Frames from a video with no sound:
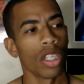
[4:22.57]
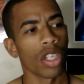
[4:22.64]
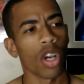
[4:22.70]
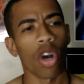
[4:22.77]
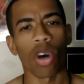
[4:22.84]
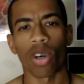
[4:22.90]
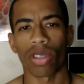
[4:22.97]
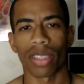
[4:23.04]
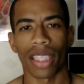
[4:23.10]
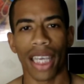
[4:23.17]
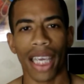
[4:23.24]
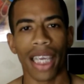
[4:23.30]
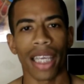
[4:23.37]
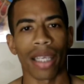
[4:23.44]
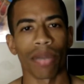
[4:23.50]
called
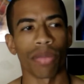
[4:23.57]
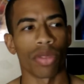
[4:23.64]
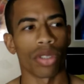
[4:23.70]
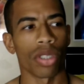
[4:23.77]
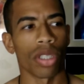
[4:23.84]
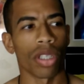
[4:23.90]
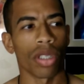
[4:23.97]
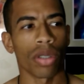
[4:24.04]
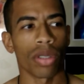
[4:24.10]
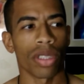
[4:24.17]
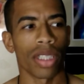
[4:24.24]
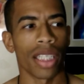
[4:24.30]
names, you know,